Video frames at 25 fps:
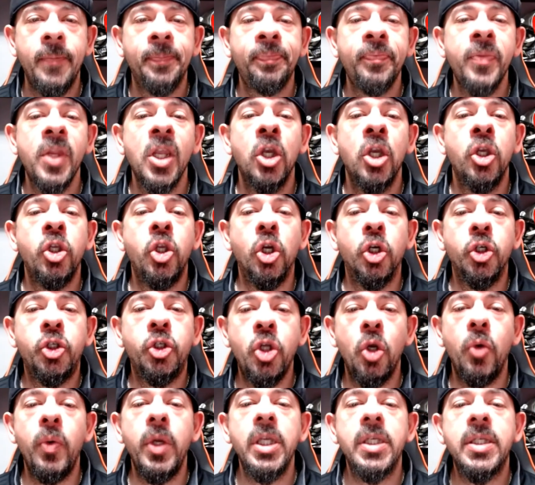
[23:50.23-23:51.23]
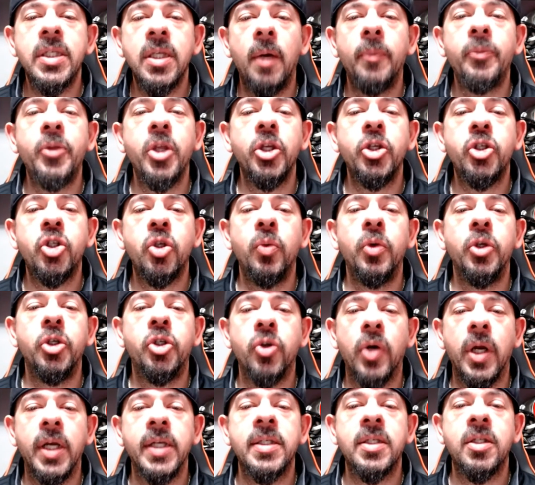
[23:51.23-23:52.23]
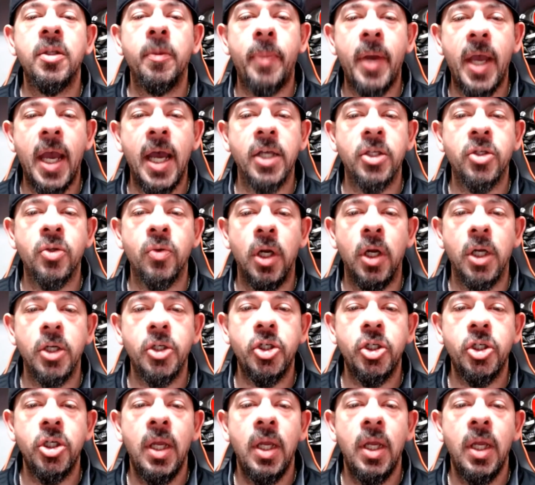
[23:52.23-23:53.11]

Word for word: you're doing something to address the pass rush.